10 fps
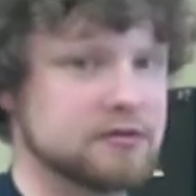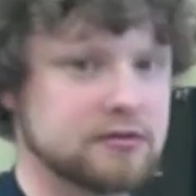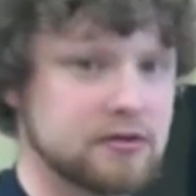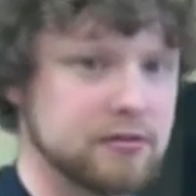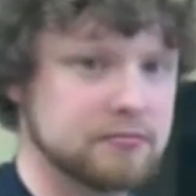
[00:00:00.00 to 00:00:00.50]

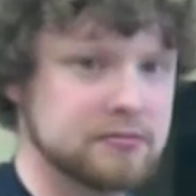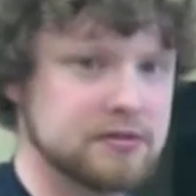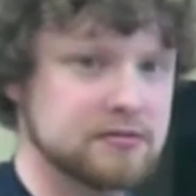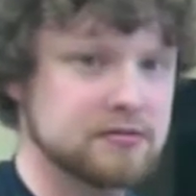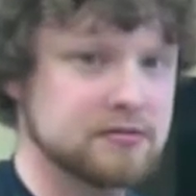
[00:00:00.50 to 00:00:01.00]
strums
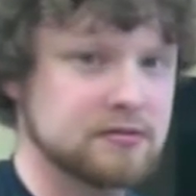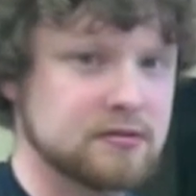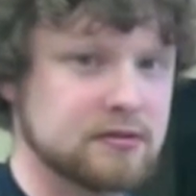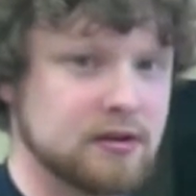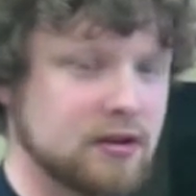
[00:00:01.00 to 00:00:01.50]

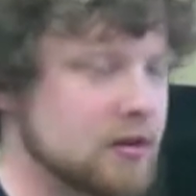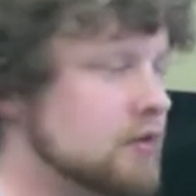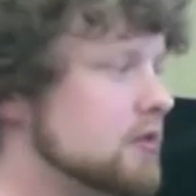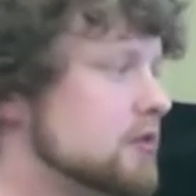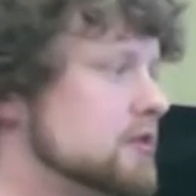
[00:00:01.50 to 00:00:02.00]

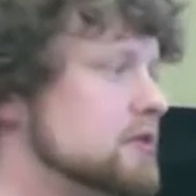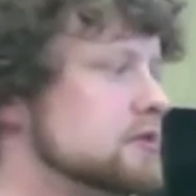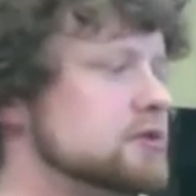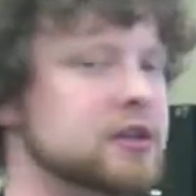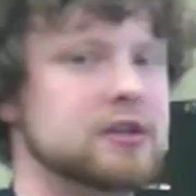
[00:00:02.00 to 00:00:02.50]
on
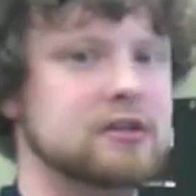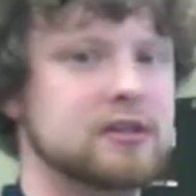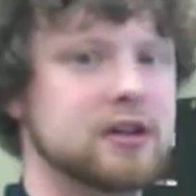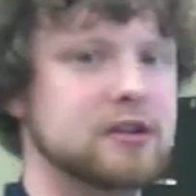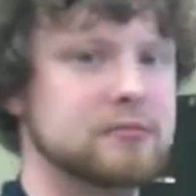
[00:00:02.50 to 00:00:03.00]
G,
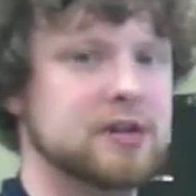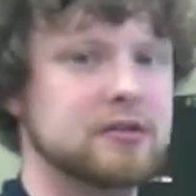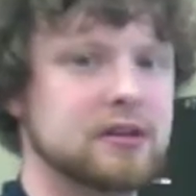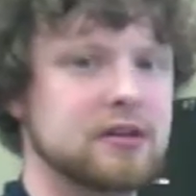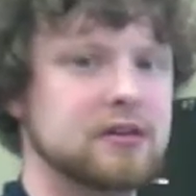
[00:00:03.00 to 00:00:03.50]
down, up,
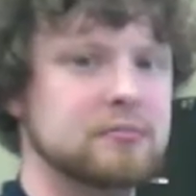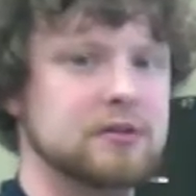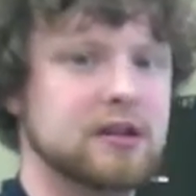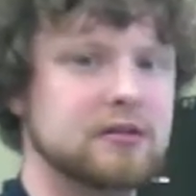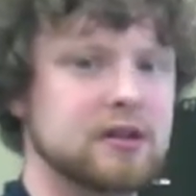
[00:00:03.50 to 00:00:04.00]
down, down, up,
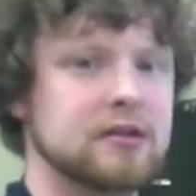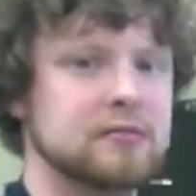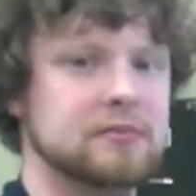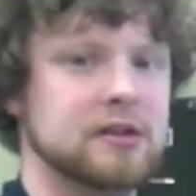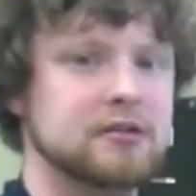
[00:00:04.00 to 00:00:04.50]
down, down,
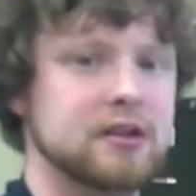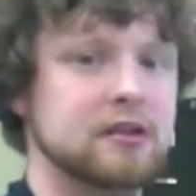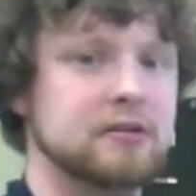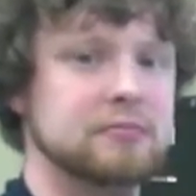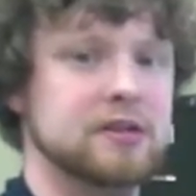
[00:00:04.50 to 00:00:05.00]
up, down,
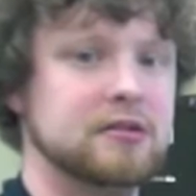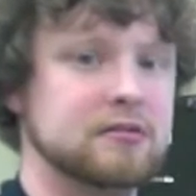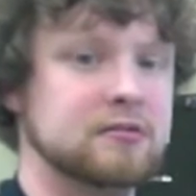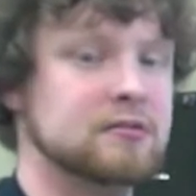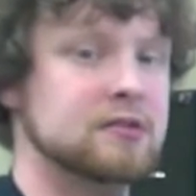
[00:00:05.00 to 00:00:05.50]
down, up,
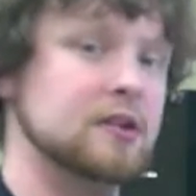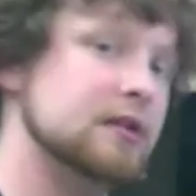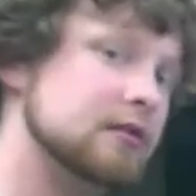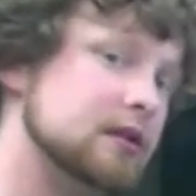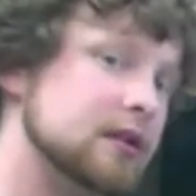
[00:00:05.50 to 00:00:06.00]
down,
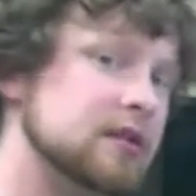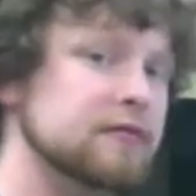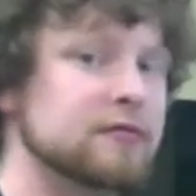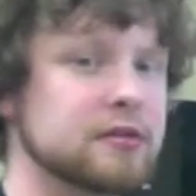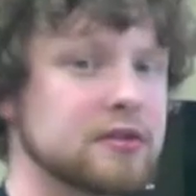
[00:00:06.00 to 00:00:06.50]
right?
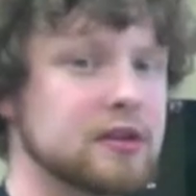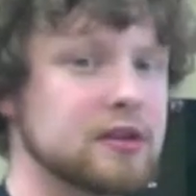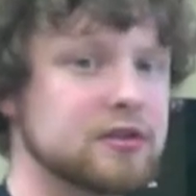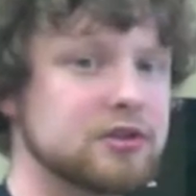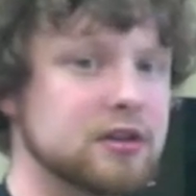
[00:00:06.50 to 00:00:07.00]
If we're in the key
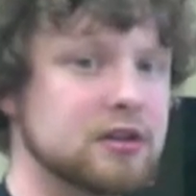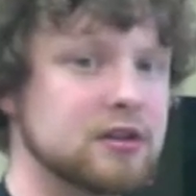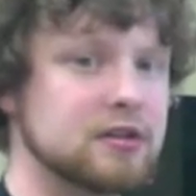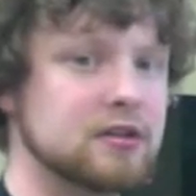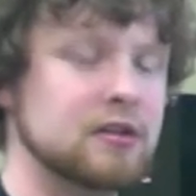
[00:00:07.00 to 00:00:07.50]
of
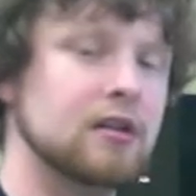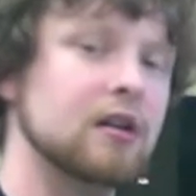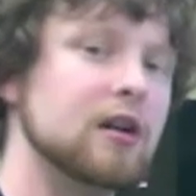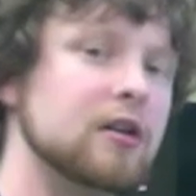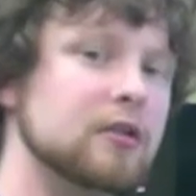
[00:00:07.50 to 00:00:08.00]
G,
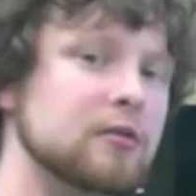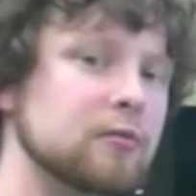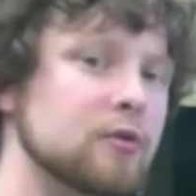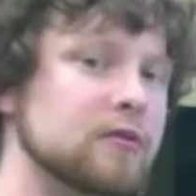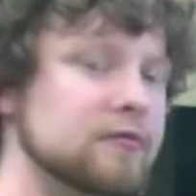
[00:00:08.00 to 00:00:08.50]
our
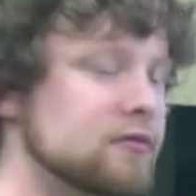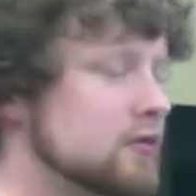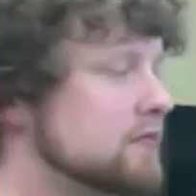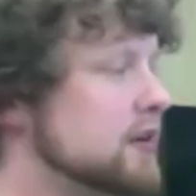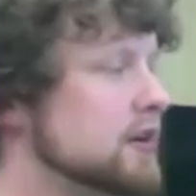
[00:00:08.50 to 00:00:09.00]
1, 4,
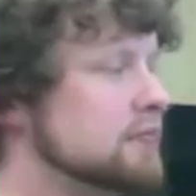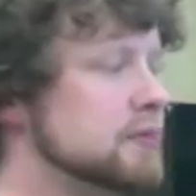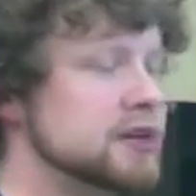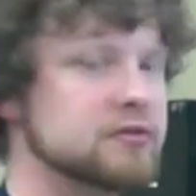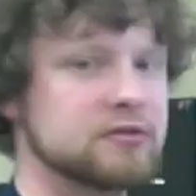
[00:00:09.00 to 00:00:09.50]
and 5
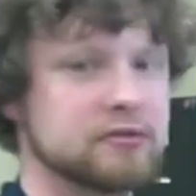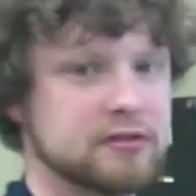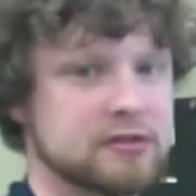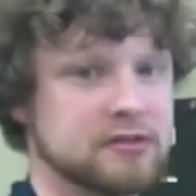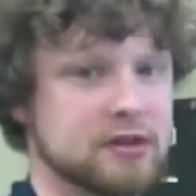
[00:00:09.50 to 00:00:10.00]
major
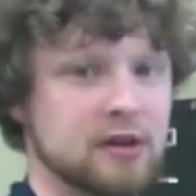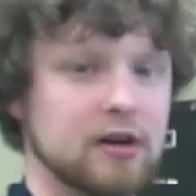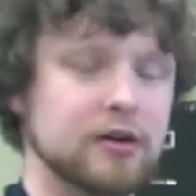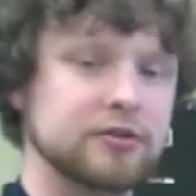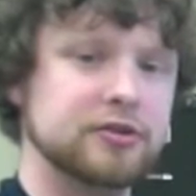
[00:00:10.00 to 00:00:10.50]
chords
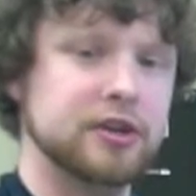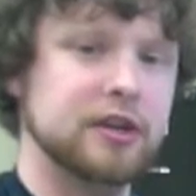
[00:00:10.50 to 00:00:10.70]
are G,